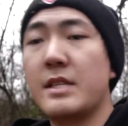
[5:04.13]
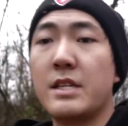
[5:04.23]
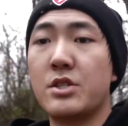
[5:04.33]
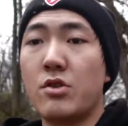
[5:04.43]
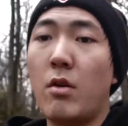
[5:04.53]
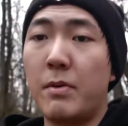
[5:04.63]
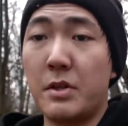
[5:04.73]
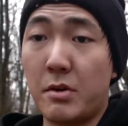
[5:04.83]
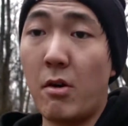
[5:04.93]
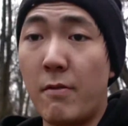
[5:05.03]
didn't show up on
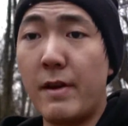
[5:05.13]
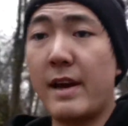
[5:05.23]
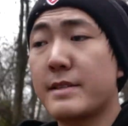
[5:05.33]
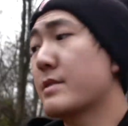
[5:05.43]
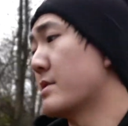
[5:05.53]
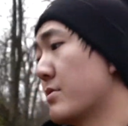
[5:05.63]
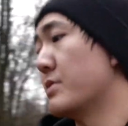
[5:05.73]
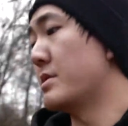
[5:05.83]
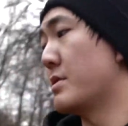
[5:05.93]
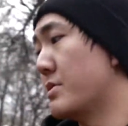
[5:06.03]
the Carfax because it
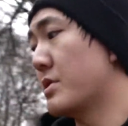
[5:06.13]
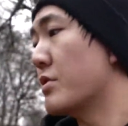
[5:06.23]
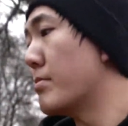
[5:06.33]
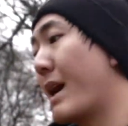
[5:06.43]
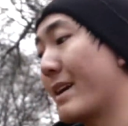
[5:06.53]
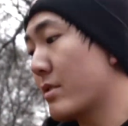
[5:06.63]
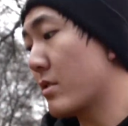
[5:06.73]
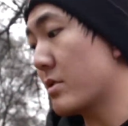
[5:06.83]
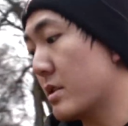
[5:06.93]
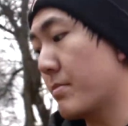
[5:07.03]
was too minor
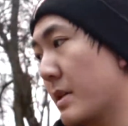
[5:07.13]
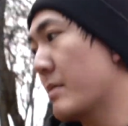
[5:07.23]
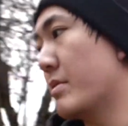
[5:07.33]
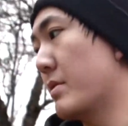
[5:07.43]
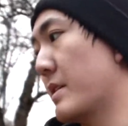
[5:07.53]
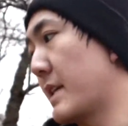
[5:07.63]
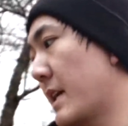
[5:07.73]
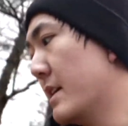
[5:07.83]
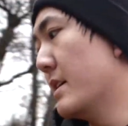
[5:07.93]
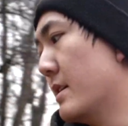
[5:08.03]
or something. But like,
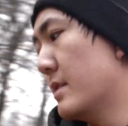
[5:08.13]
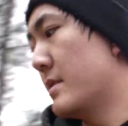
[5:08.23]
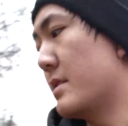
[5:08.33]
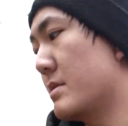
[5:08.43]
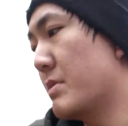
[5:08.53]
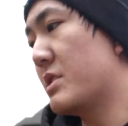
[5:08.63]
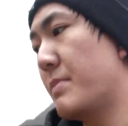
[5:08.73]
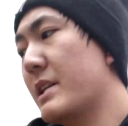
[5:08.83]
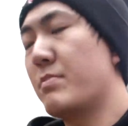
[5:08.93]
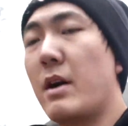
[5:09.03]
these
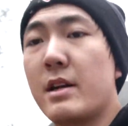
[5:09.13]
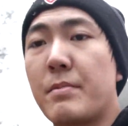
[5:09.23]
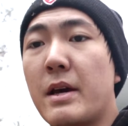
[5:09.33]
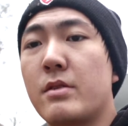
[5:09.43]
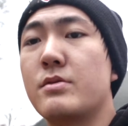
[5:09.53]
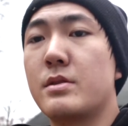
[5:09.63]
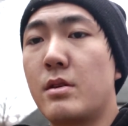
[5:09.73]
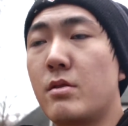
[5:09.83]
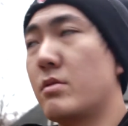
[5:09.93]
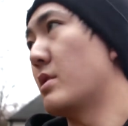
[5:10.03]
mismatched body panels
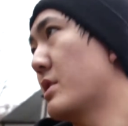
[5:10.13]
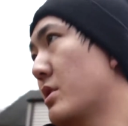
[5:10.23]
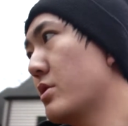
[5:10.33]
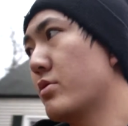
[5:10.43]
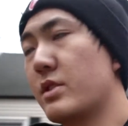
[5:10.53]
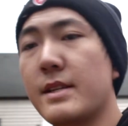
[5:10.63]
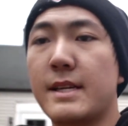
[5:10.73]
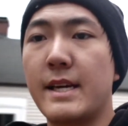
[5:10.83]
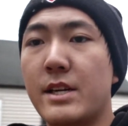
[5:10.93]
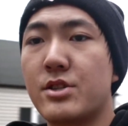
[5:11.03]
are a huge
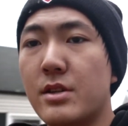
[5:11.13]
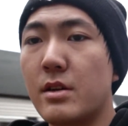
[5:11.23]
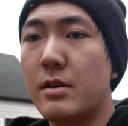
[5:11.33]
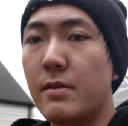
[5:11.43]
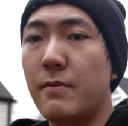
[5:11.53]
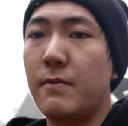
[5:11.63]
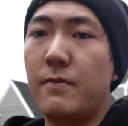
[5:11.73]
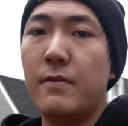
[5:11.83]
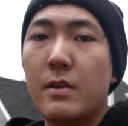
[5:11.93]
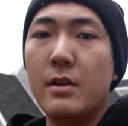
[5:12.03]
indication of
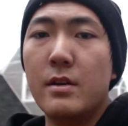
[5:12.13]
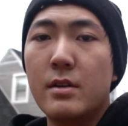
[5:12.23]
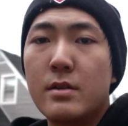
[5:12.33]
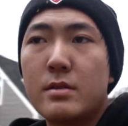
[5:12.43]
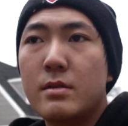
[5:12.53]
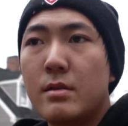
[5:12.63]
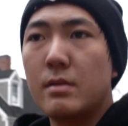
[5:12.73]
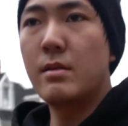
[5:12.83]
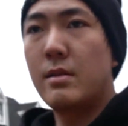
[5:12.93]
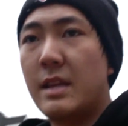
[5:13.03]

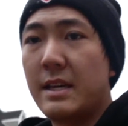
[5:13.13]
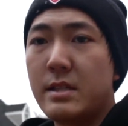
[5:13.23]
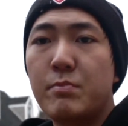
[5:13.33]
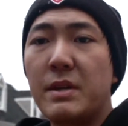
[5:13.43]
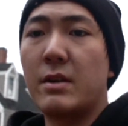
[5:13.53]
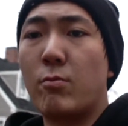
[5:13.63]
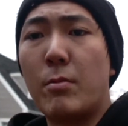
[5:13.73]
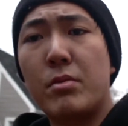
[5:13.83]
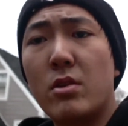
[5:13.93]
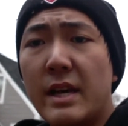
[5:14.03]
things being
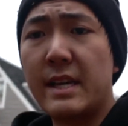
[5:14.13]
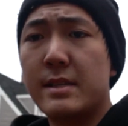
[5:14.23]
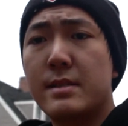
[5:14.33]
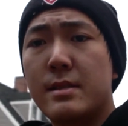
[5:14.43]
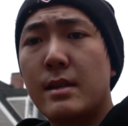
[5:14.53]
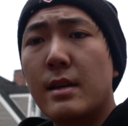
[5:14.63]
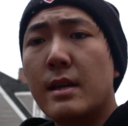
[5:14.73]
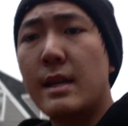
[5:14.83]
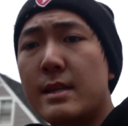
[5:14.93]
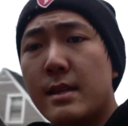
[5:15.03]
replaced.
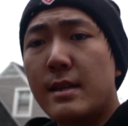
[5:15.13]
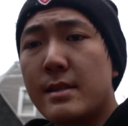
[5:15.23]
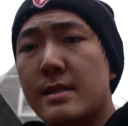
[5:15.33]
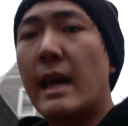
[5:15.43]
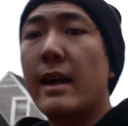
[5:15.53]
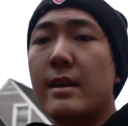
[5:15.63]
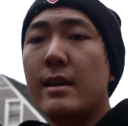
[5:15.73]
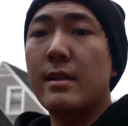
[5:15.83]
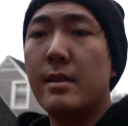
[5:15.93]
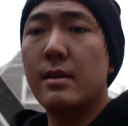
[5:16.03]
He said
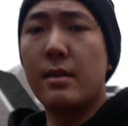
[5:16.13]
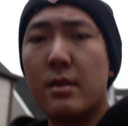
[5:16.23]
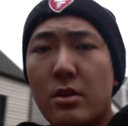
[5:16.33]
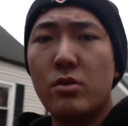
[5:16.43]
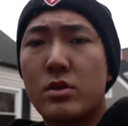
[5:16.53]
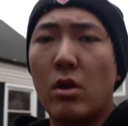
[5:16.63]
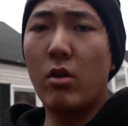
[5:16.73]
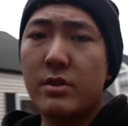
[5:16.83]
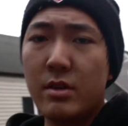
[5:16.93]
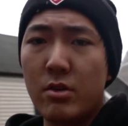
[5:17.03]
the used
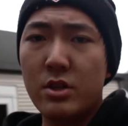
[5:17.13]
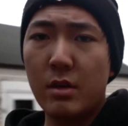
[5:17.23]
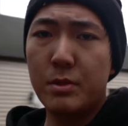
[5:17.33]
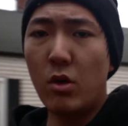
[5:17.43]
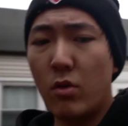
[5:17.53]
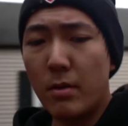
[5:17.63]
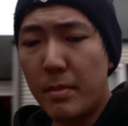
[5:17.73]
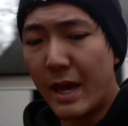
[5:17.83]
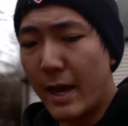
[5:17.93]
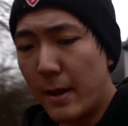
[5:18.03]
car dealership told him
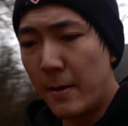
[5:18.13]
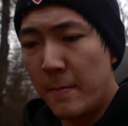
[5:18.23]
that